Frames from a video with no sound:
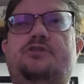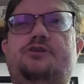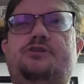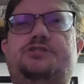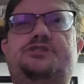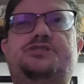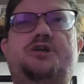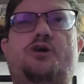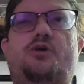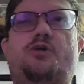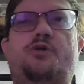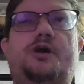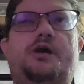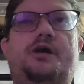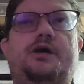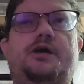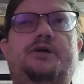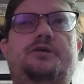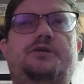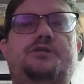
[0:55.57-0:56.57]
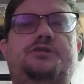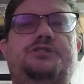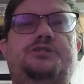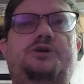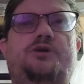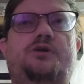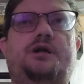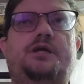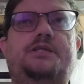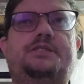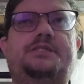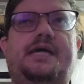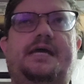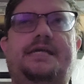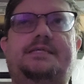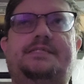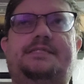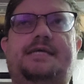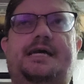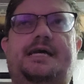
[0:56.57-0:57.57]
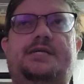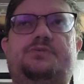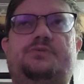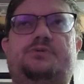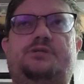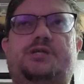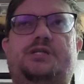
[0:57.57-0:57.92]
The soda soda taste test,